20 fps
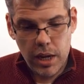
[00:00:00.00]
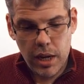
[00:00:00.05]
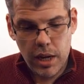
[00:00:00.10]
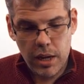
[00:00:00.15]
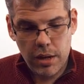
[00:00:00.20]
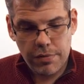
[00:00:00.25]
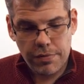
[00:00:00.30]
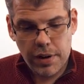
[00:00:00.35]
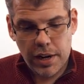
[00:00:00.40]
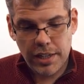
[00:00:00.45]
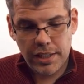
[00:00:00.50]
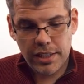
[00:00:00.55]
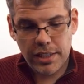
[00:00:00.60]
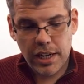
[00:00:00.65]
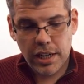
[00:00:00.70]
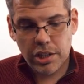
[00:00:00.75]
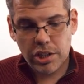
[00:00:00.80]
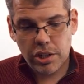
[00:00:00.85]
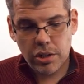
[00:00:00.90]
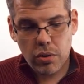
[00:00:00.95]
If I
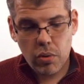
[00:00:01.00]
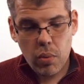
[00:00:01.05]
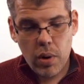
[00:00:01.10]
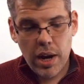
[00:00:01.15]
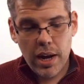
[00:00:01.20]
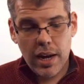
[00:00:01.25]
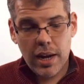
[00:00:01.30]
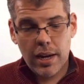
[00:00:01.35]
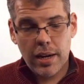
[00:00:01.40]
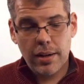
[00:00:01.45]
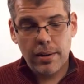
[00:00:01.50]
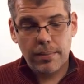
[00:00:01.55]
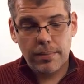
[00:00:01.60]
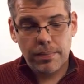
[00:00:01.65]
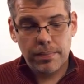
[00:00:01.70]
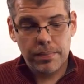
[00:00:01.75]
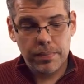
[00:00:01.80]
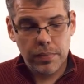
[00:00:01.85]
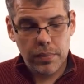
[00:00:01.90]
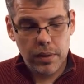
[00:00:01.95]
section away
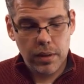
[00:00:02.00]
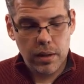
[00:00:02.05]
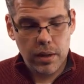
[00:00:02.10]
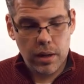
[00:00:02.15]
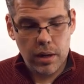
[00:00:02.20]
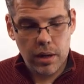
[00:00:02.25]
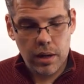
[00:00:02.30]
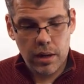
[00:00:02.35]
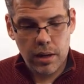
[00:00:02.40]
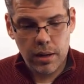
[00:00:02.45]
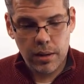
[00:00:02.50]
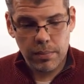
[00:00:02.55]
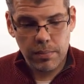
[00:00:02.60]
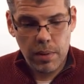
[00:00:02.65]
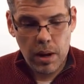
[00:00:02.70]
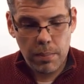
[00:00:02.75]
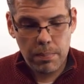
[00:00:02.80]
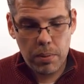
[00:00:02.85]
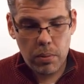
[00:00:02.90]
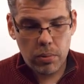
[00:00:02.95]
um,
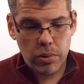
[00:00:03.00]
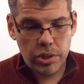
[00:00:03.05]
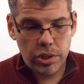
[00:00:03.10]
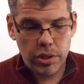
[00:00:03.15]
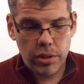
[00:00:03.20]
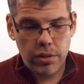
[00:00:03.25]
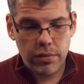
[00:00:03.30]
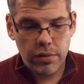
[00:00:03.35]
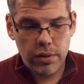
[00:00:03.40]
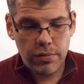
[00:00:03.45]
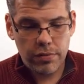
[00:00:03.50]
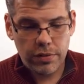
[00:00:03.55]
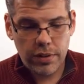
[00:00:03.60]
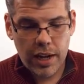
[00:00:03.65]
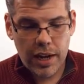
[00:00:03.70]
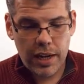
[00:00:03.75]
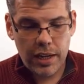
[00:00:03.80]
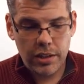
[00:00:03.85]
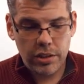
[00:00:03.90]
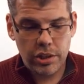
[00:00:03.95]
a portion of the
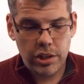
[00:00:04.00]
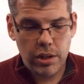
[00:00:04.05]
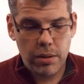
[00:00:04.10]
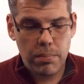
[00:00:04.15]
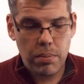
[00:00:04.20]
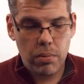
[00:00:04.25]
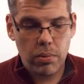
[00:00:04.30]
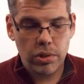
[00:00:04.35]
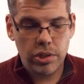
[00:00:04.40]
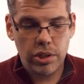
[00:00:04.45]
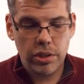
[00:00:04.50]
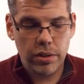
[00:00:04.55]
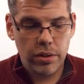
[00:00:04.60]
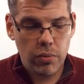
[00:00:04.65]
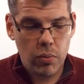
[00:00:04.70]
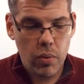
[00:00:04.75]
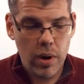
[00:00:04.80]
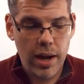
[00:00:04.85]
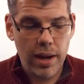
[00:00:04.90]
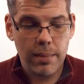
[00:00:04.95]
flange and a portion of the
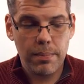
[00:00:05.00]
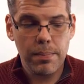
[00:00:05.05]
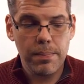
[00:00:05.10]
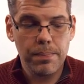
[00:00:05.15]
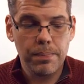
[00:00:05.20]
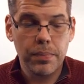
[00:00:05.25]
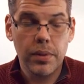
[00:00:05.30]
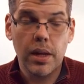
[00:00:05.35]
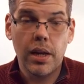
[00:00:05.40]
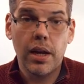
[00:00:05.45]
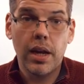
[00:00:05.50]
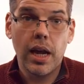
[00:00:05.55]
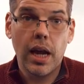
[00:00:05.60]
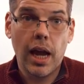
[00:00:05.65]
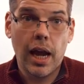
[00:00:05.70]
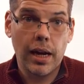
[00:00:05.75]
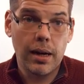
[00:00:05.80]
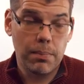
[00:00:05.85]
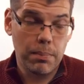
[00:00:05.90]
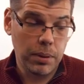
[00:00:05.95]
web
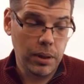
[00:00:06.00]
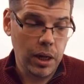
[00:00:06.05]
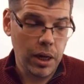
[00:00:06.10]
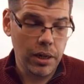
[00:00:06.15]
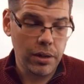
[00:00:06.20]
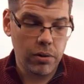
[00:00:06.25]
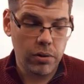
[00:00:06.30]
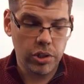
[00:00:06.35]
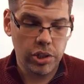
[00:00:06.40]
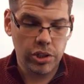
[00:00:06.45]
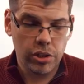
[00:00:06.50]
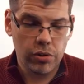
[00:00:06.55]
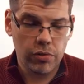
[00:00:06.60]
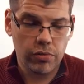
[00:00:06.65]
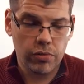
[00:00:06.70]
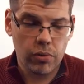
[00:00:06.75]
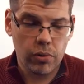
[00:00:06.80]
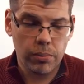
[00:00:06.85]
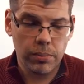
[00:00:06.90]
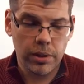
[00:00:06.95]
and applied our shear
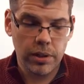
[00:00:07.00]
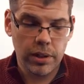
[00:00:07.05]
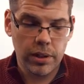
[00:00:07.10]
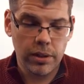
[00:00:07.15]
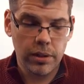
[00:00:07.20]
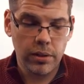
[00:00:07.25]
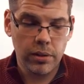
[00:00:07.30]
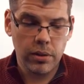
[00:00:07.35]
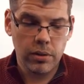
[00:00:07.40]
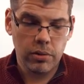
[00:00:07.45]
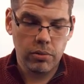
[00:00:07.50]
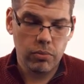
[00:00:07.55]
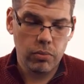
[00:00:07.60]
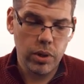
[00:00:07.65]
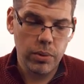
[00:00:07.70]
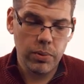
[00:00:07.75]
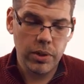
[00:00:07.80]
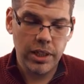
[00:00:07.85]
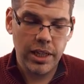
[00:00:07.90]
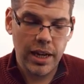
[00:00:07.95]
formula,
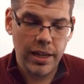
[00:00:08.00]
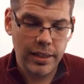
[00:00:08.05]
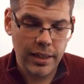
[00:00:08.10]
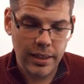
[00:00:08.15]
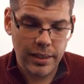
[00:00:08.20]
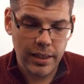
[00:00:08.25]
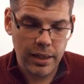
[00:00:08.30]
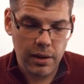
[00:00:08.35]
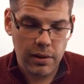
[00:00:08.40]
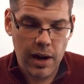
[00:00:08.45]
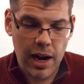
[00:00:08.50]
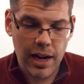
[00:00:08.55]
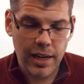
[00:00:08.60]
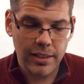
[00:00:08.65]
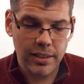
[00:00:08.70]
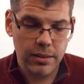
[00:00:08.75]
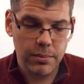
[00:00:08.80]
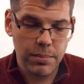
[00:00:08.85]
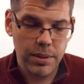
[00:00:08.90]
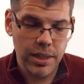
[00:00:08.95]
we would get that there
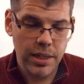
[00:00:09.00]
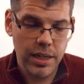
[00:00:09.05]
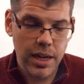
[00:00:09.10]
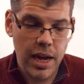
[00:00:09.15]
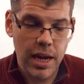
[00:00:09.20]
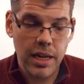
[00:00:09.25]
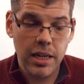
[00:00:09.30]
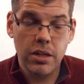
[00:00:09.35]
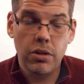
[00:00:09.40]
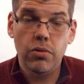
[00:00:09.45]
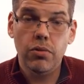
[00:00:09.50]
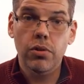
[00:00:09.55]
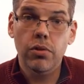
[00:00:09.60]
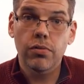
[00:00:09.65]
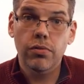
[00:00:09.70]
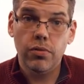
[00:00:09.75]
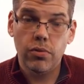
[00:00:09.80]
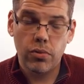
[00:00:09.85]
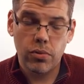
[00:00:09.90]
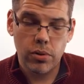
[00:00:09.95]
has to be a
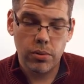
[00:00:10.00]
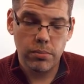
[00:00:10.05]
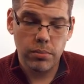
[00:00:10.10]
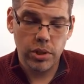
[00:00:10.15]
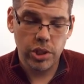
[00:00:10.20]
uniform